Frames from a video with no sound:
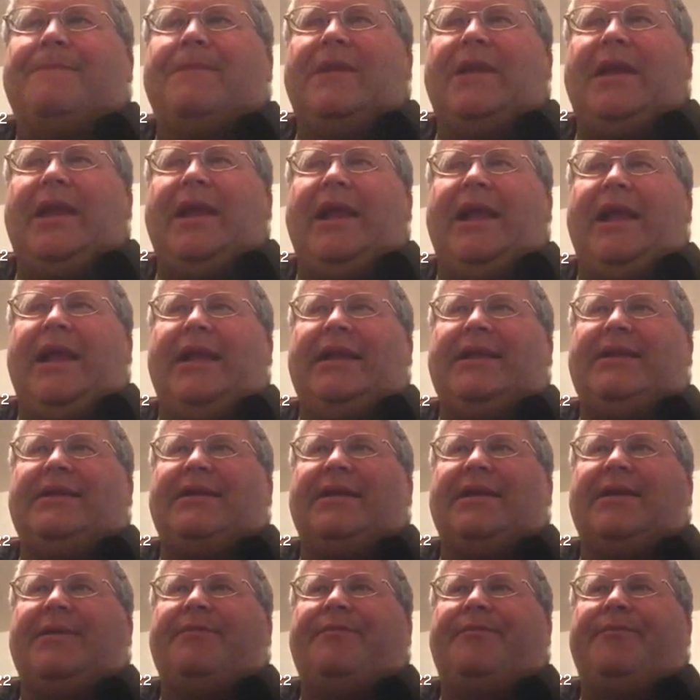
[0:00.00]
and
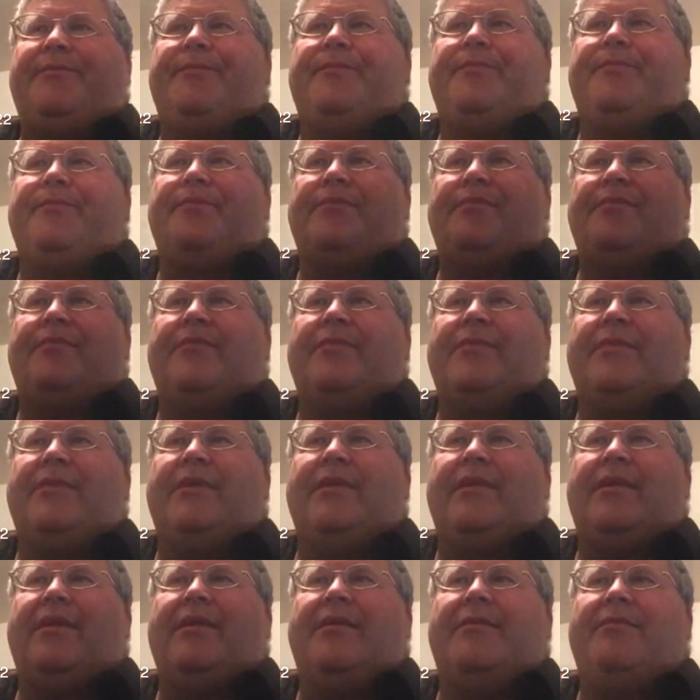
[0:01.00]

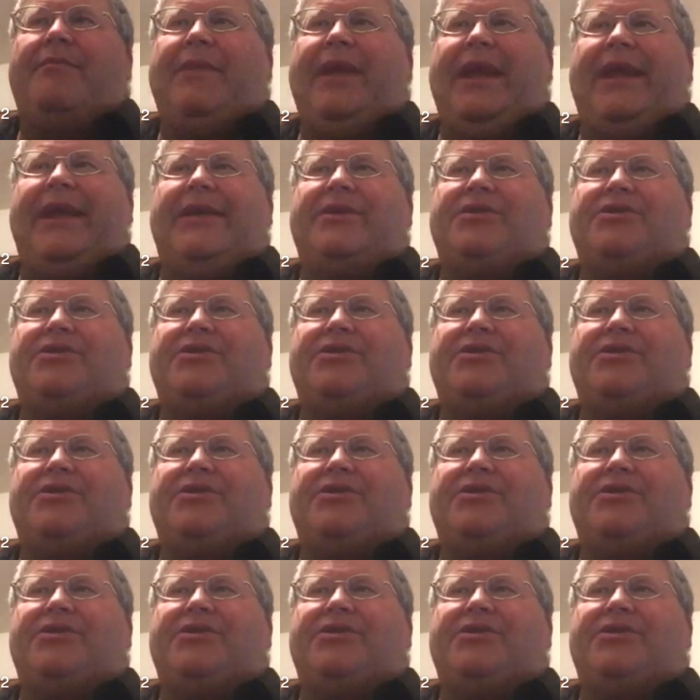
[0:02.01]
make